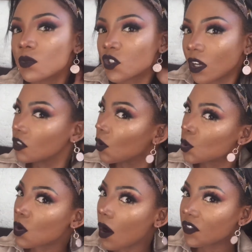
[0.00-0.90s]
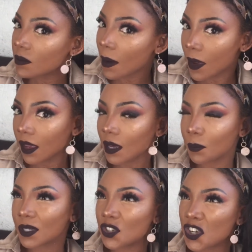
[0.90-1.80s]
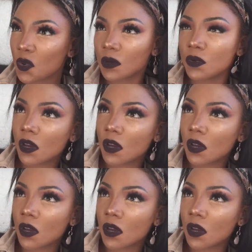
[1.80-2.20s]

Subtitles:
which I use after my makeup. But you know what?